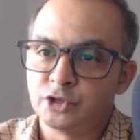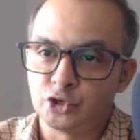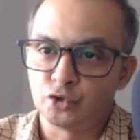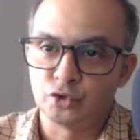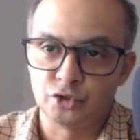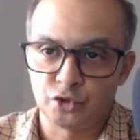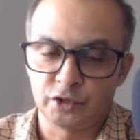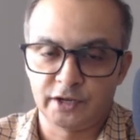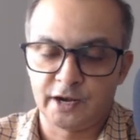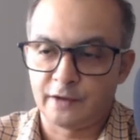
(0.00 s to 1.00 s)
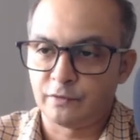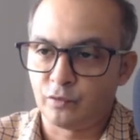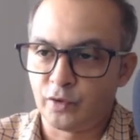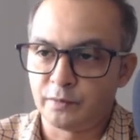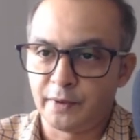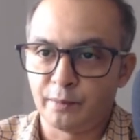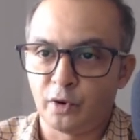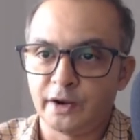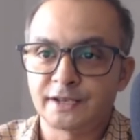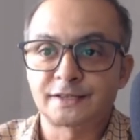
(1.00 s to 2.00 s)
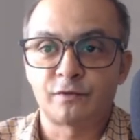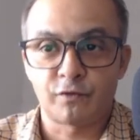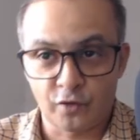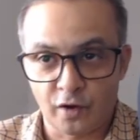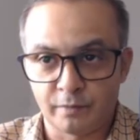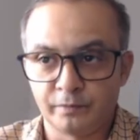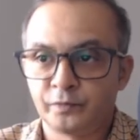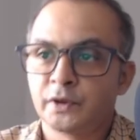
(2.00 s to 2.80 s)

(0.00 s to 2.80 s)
to draw the graph of 1 by mod x from